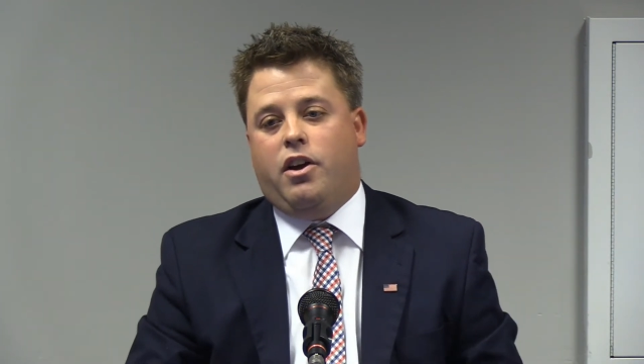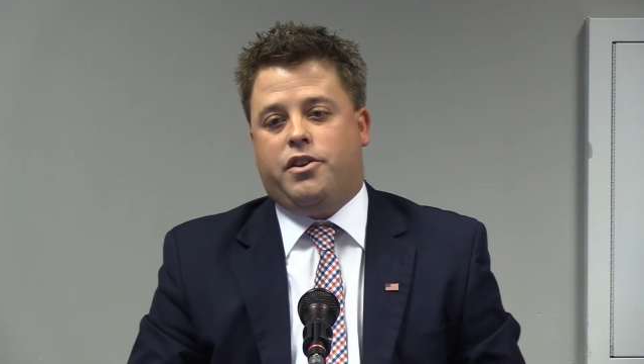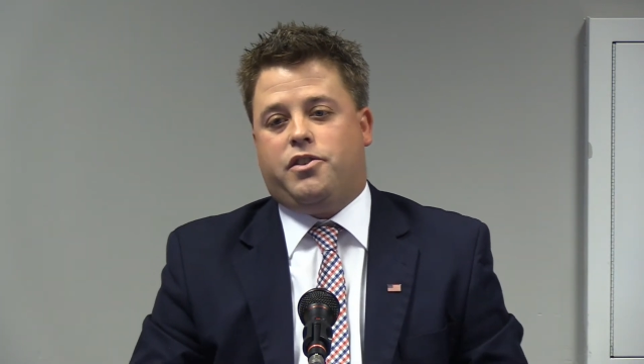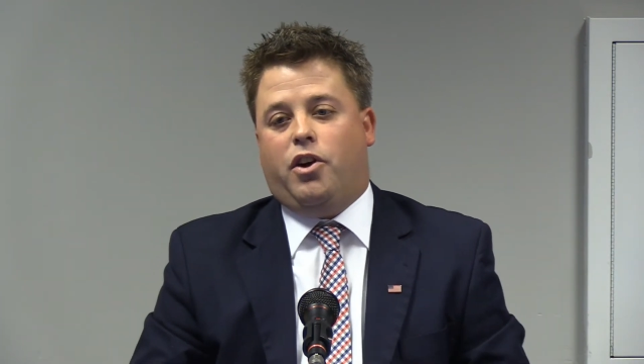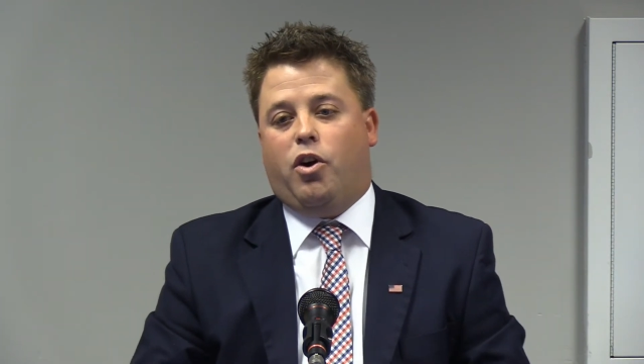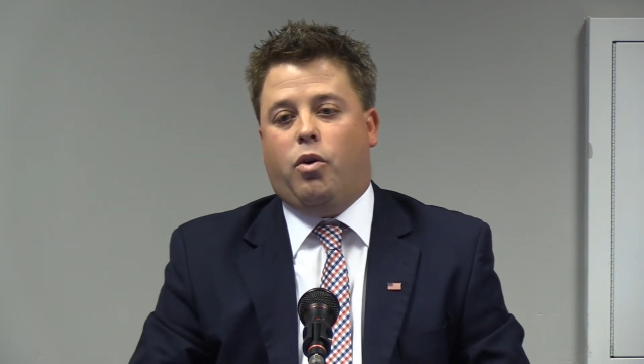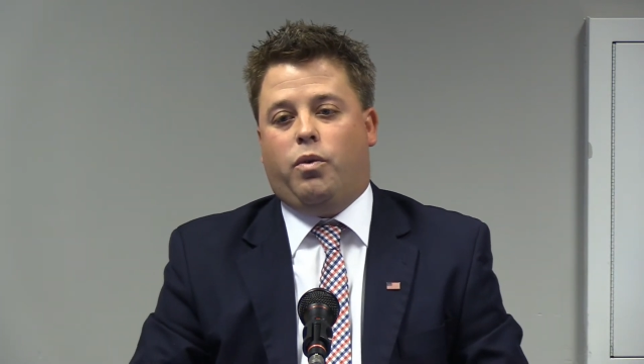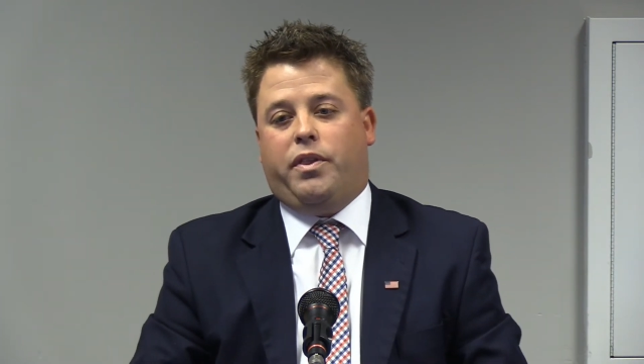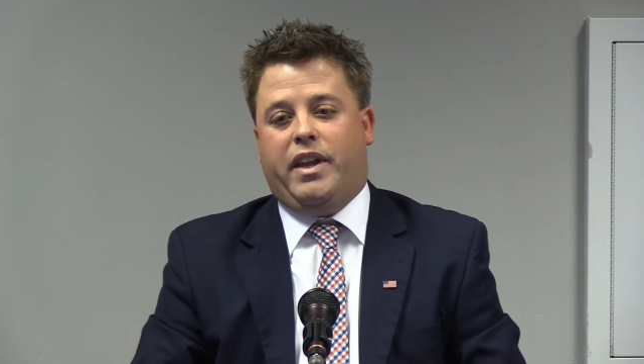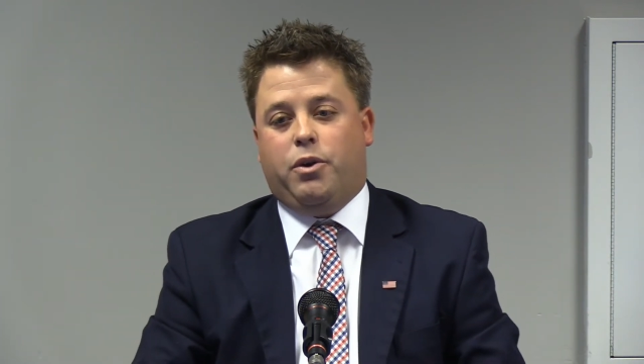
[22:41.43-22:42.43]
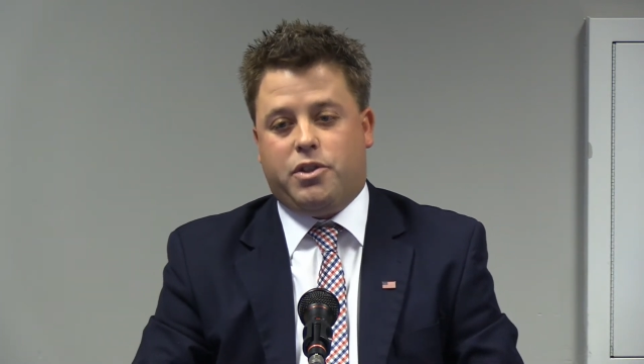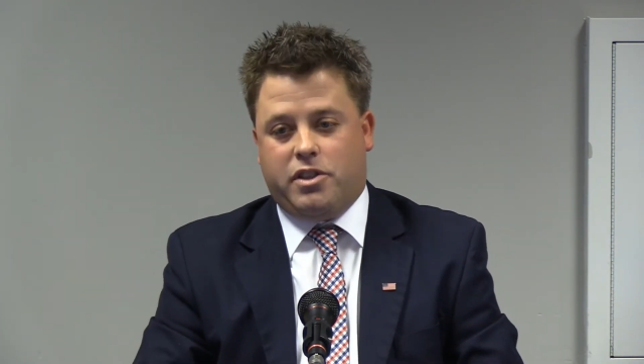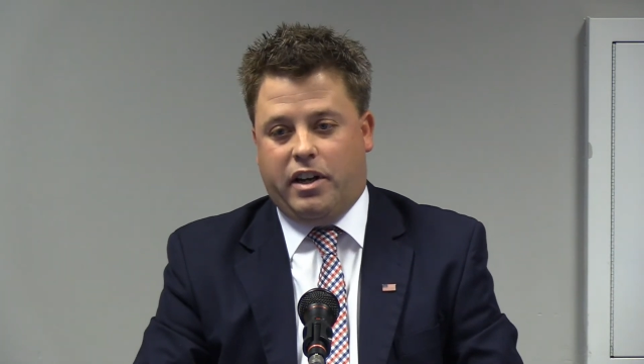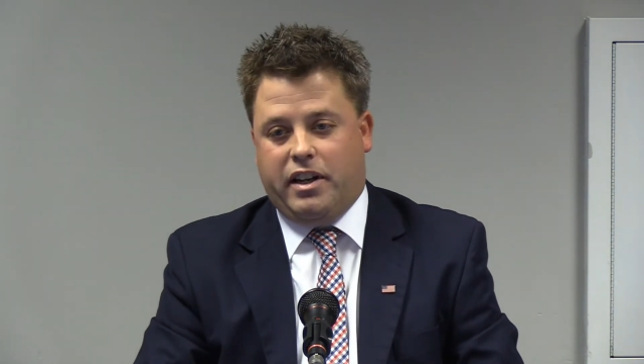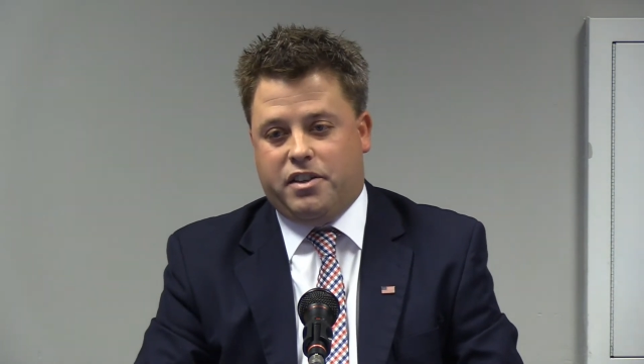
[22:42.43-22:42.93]
So those
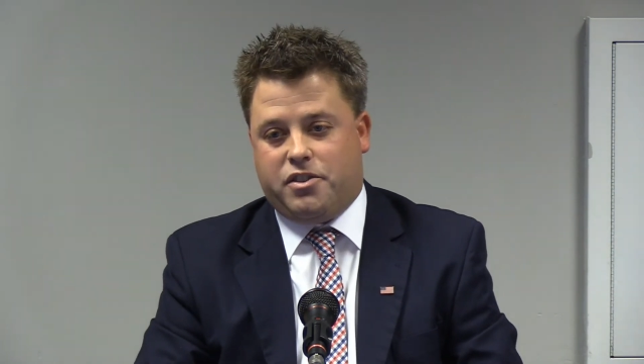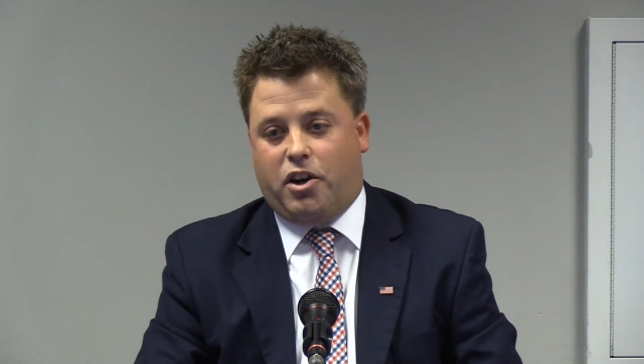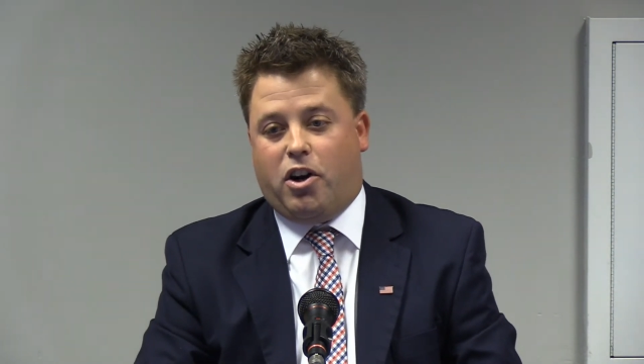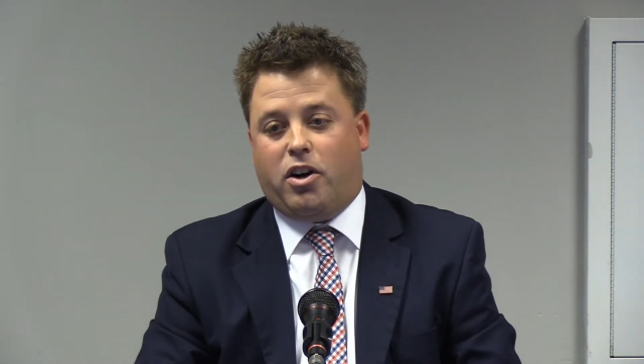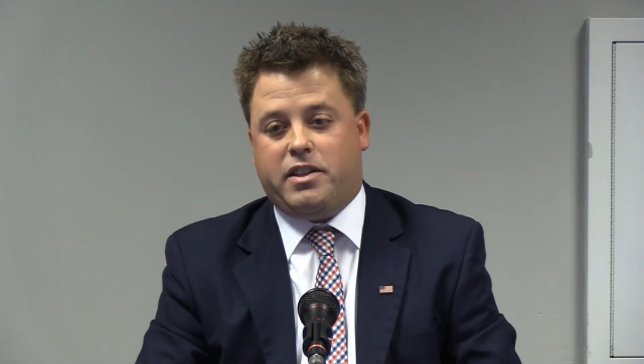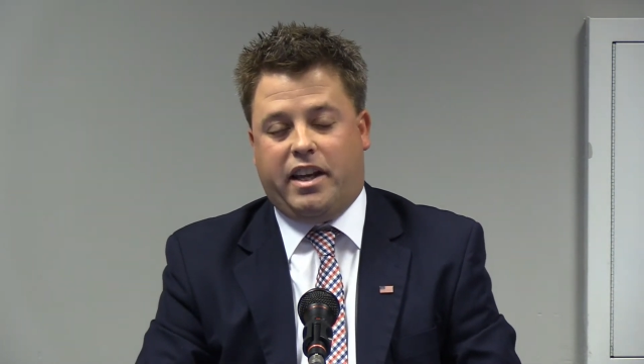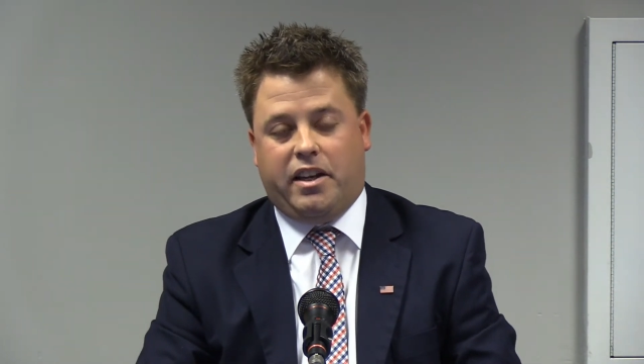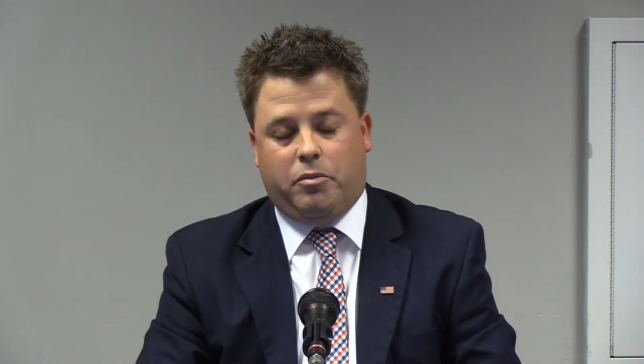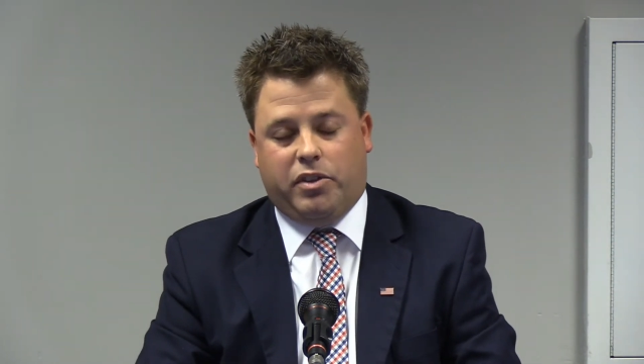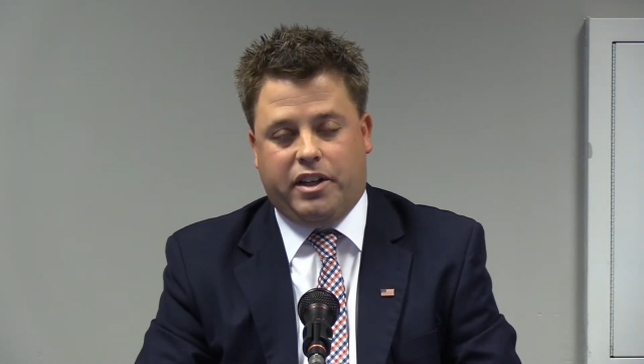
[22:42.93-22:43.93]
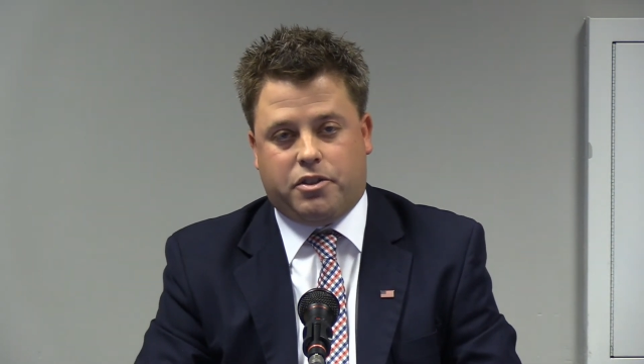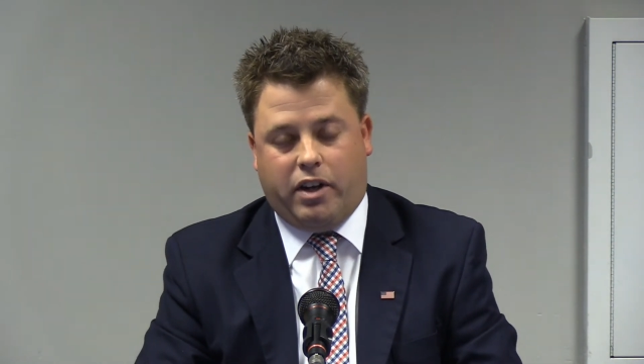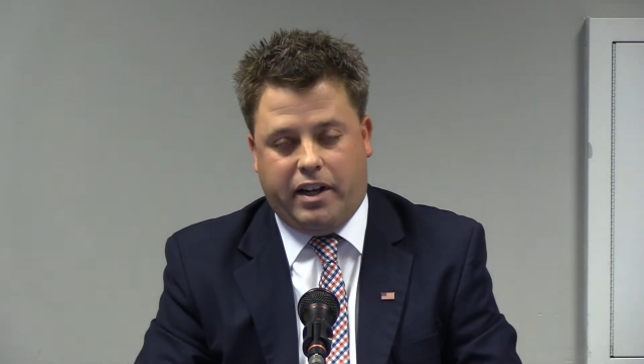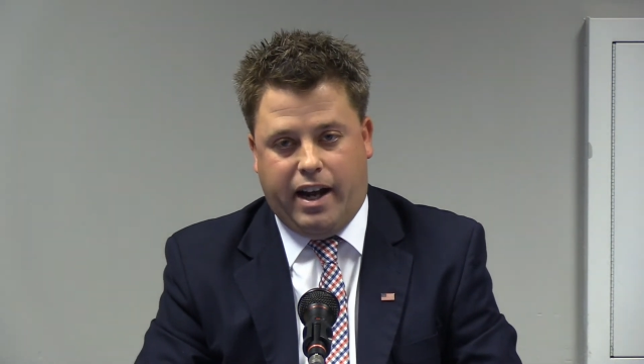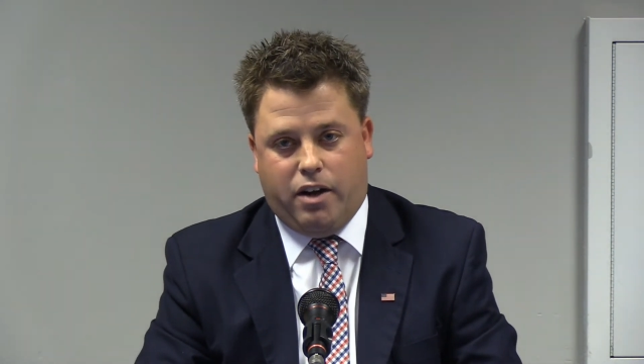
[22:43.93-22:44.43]
studies are taking place
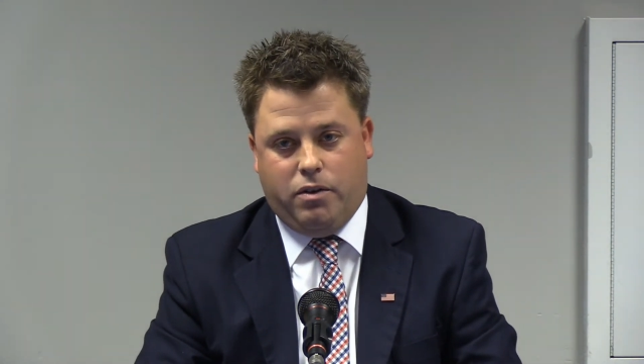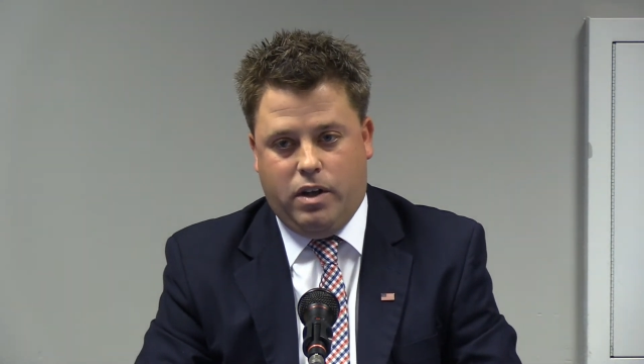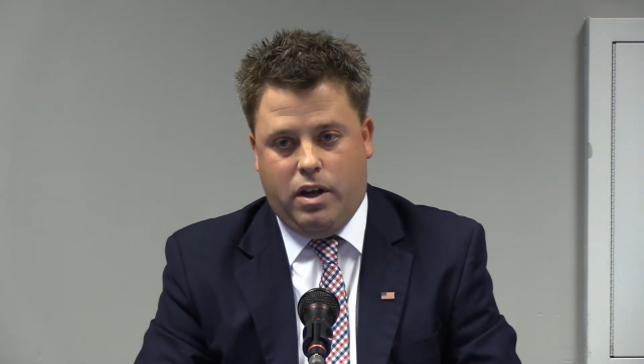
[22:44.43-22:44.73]
right now.